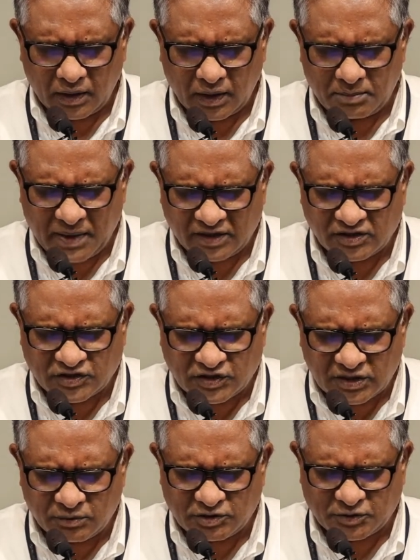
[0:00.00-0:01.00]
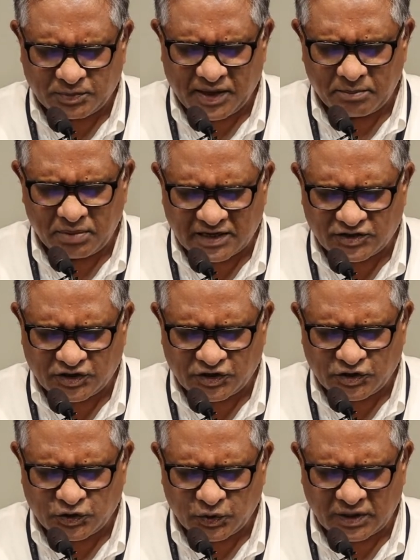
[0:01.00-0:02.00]
And may this service be a
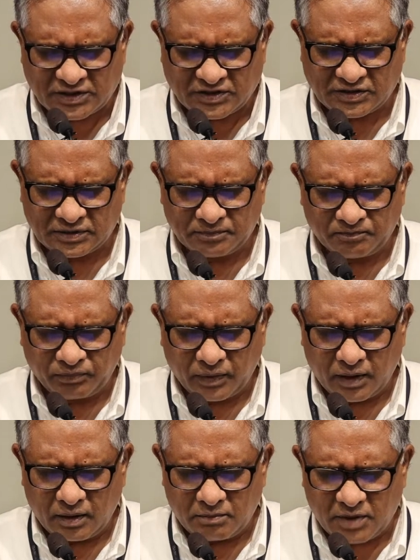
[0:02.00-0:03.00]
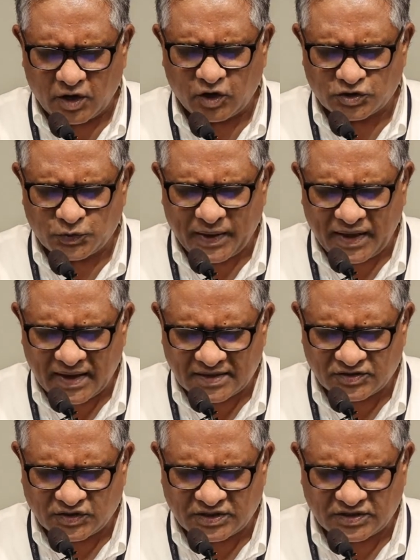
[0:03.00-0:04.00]
blessing to us, because we
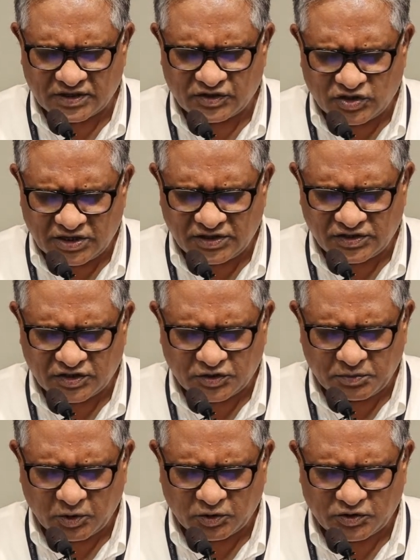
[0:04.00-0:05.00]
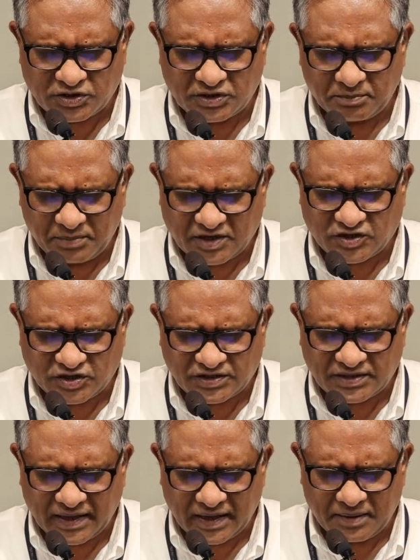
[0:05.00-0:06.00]
ask this in Jesus' most
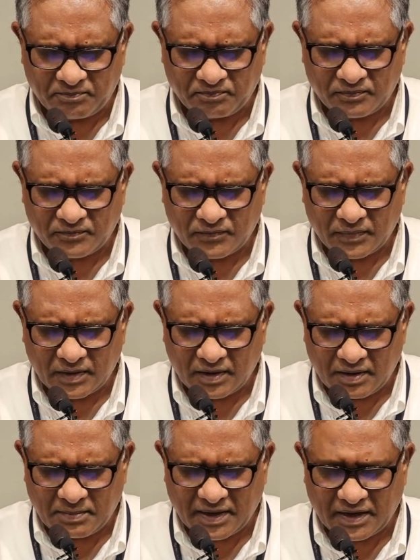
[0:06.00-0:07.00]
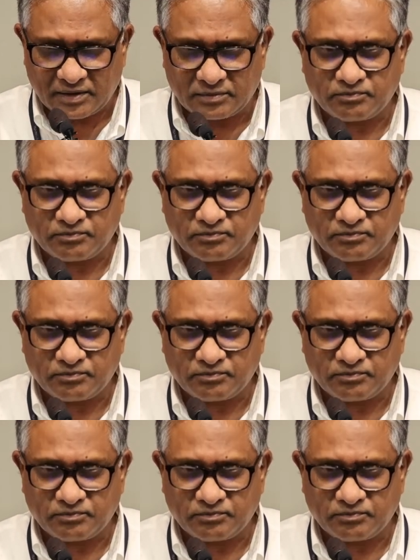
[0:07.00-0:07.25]
precious name. Amen.